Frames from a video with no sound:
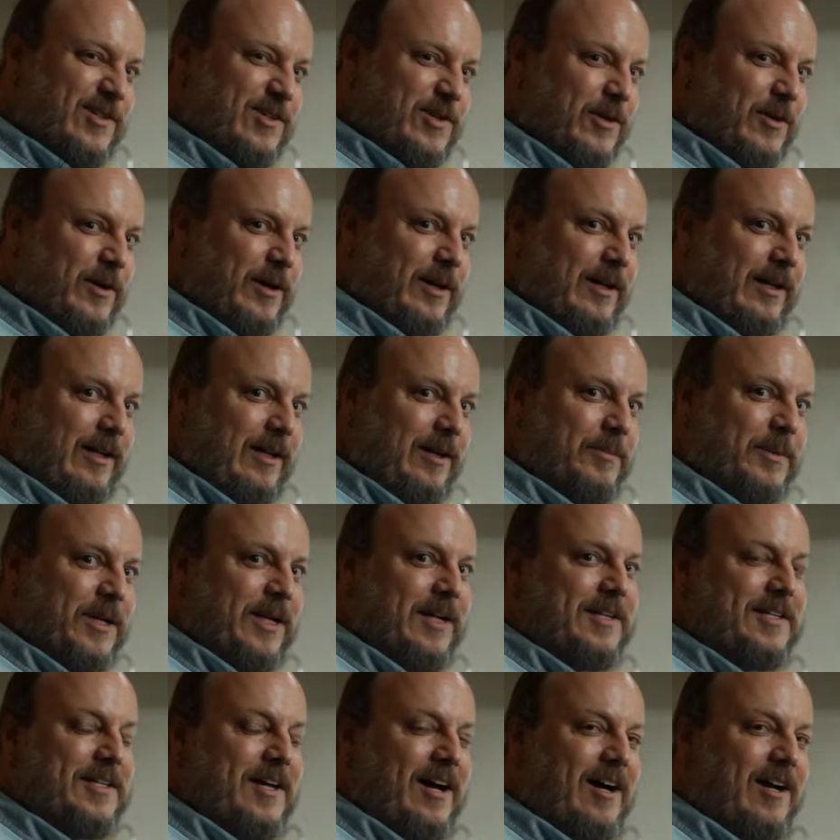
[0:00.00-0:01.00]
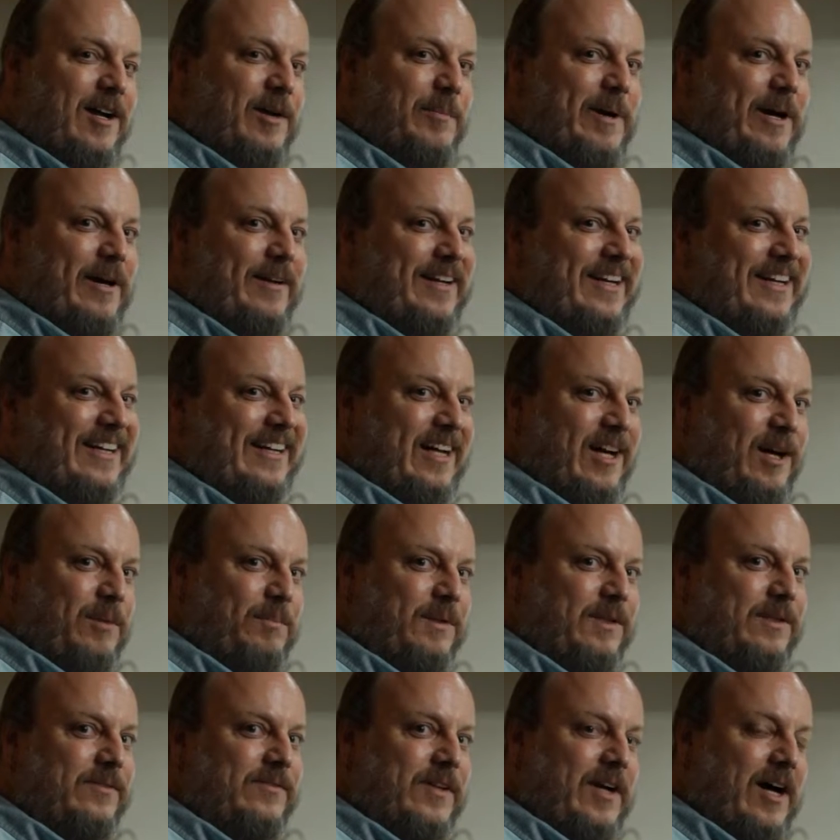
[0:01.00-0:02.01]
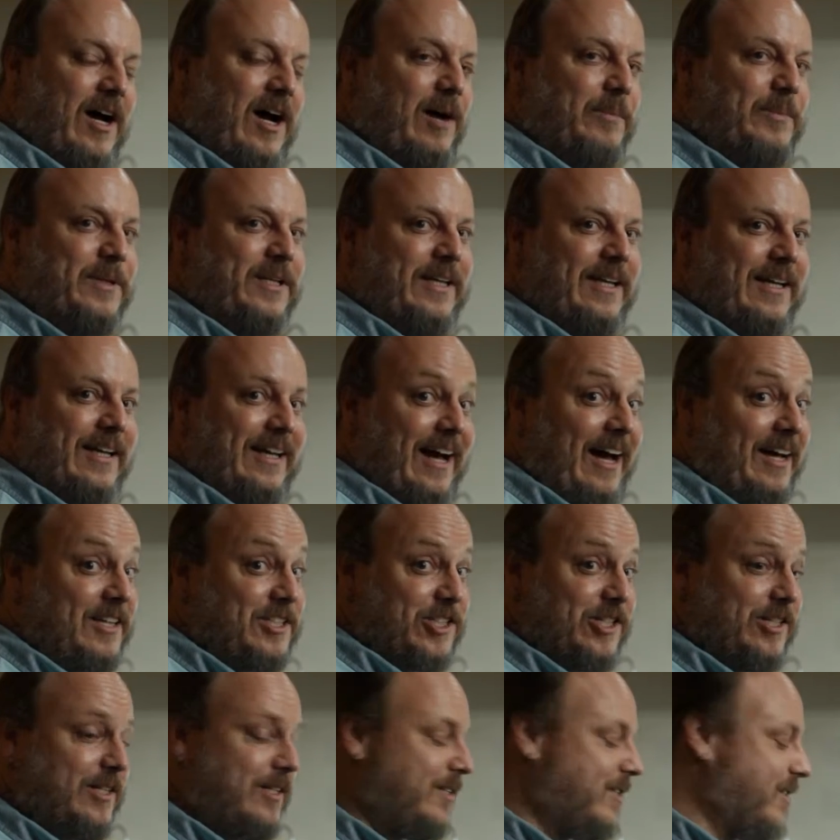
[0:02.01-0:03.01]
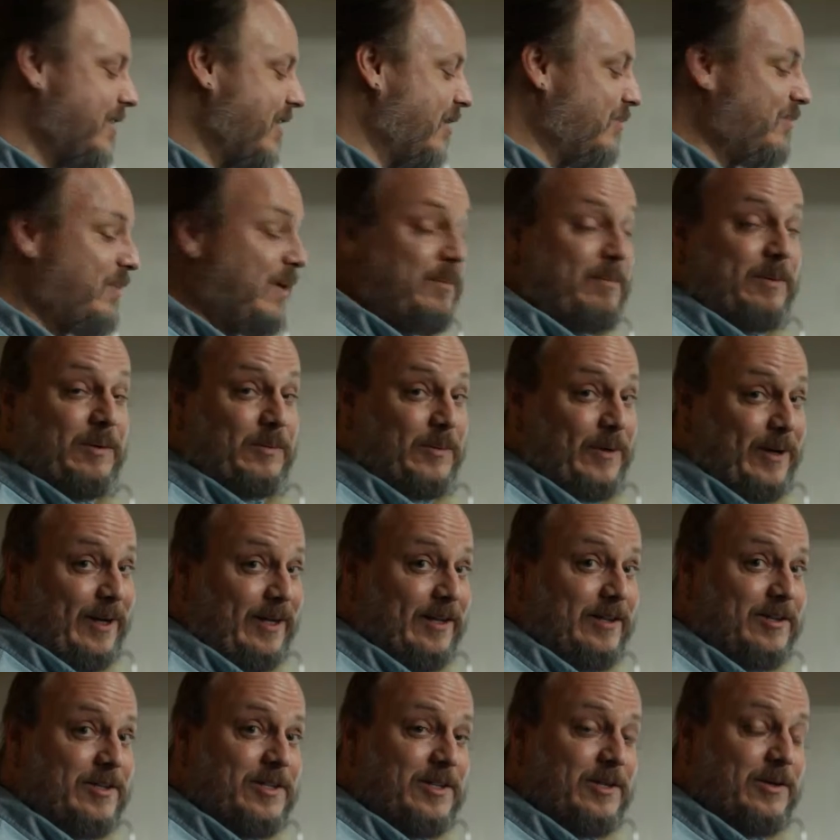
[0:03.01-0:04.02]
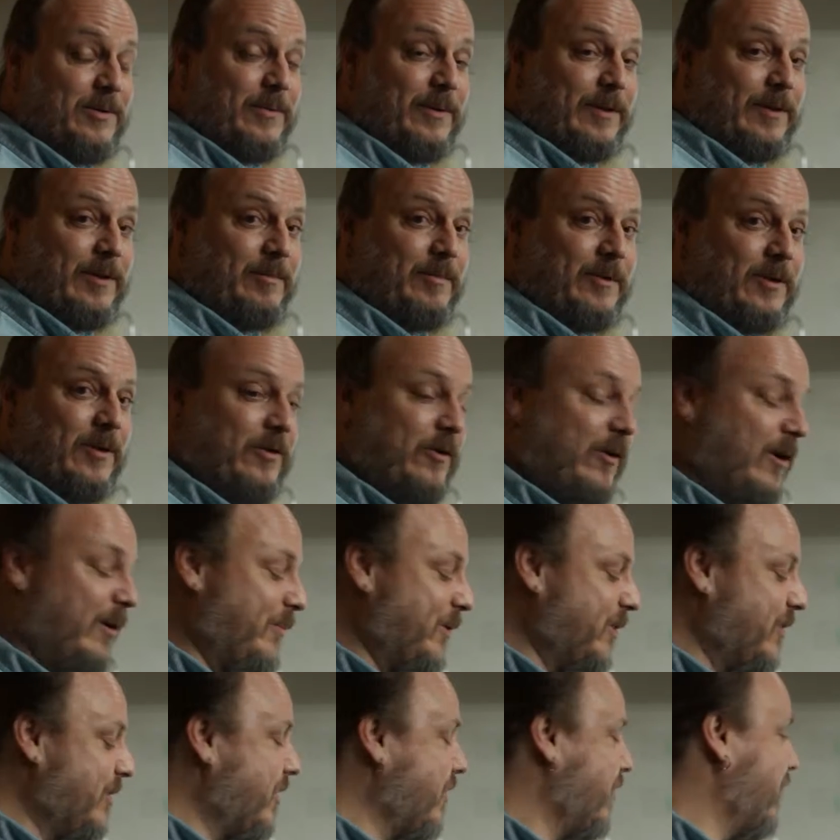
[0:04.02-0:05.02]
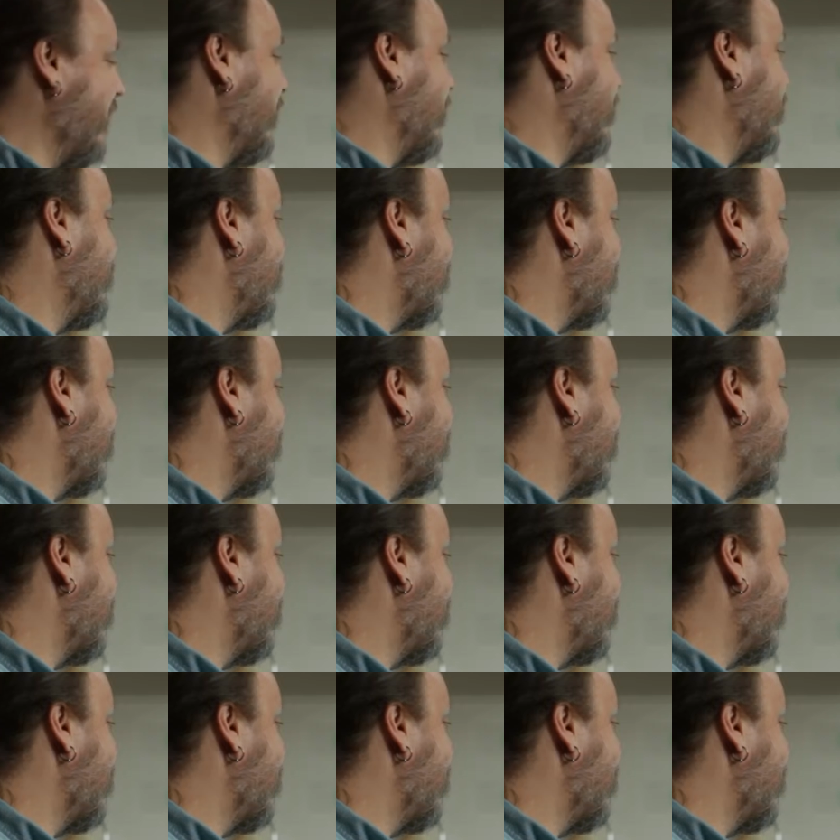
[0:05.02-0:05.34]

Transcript: tutorial I'm going to talk about a couple of common gotchas that people run into when they're programming with Kodu.